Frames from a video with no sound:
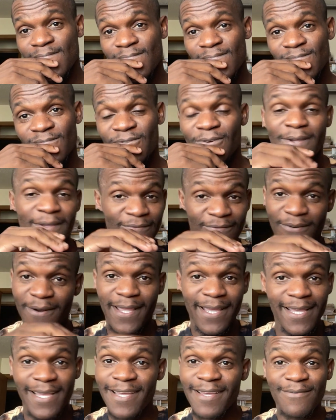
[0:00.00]

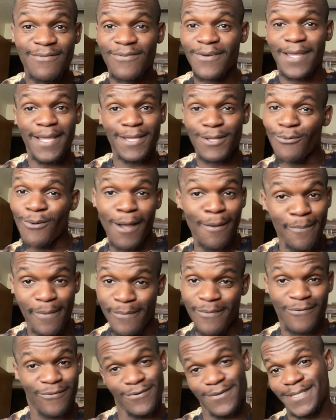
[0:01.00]
Forget the white
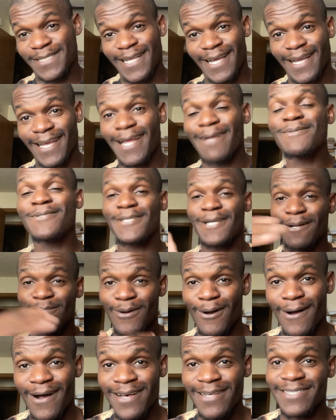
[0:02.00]
people for a second. I'm just talking
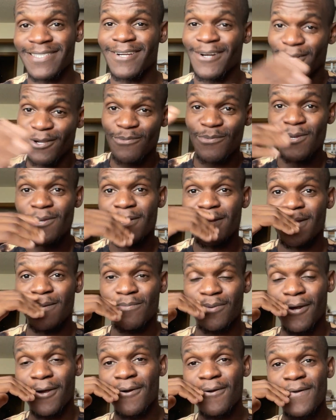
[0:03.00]
about us, our community,
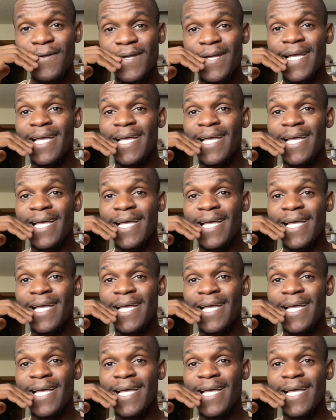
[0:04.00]
bro.